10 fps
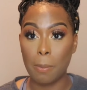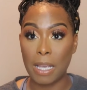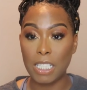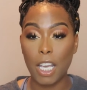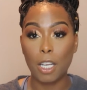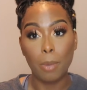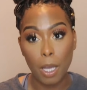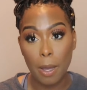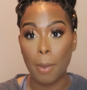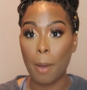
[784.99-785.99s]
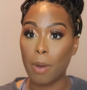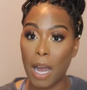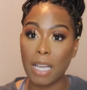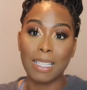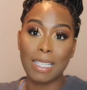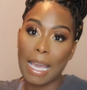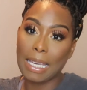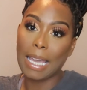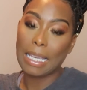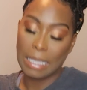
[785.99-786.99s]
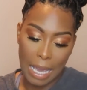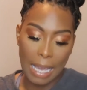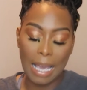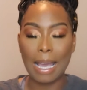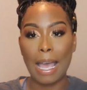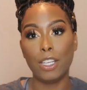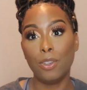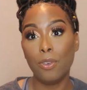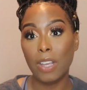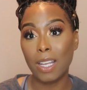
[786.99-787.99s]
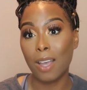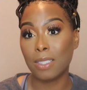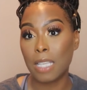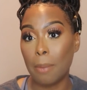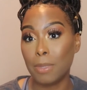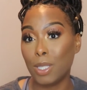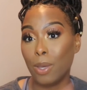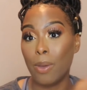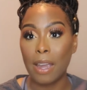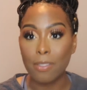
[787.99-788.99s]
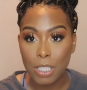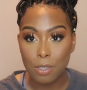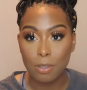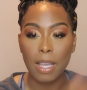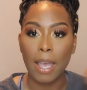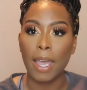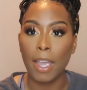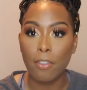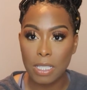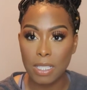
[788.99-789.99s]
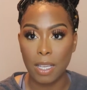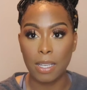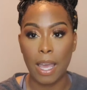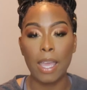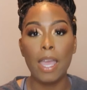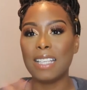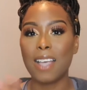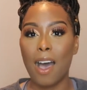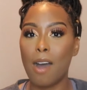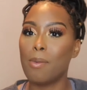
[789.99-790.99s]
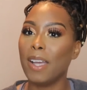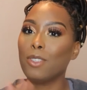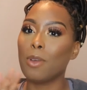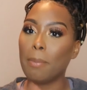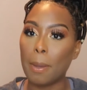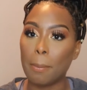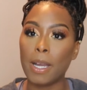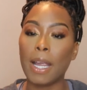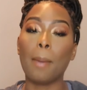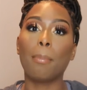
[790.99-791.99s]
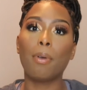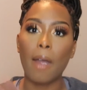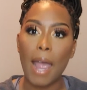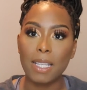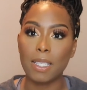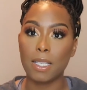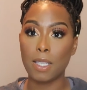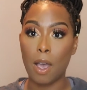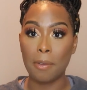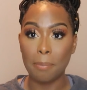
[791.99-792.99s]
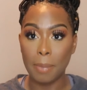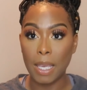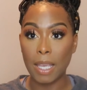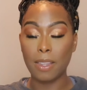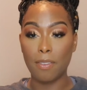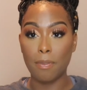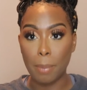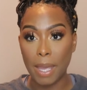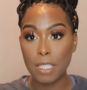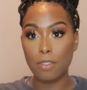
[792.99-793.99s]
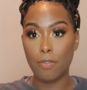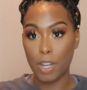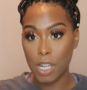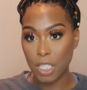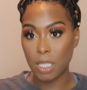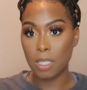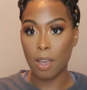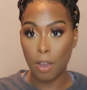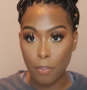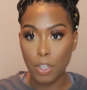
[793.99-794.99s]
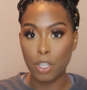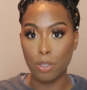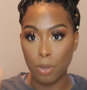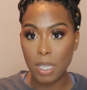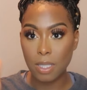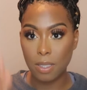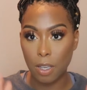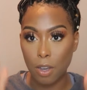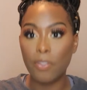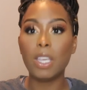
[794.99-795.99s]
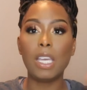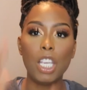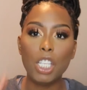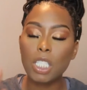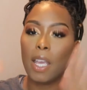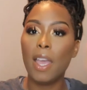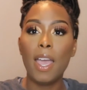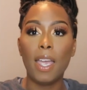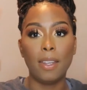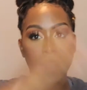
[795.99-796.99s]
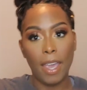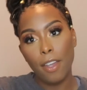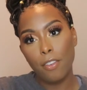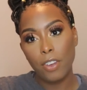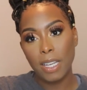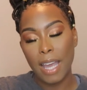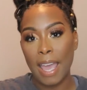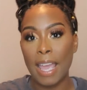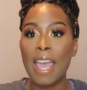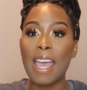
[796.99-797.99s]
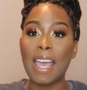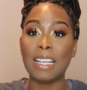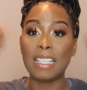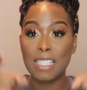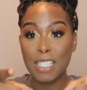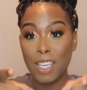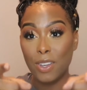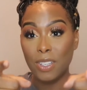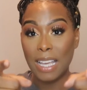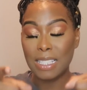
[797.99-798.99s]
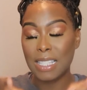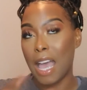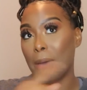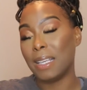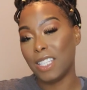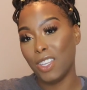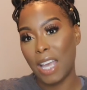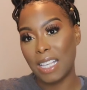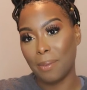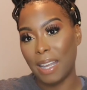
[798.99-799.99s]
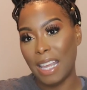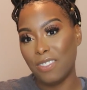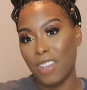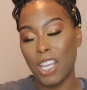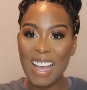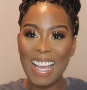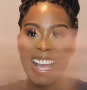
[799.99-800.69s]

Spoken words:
to my channel. Become a part of the gang. I got new videos coming to you every Tuesday, every Sunday. As always, remember and practice on being the best version of yourself each and every day. And until next time, I'll see you guys in my next video.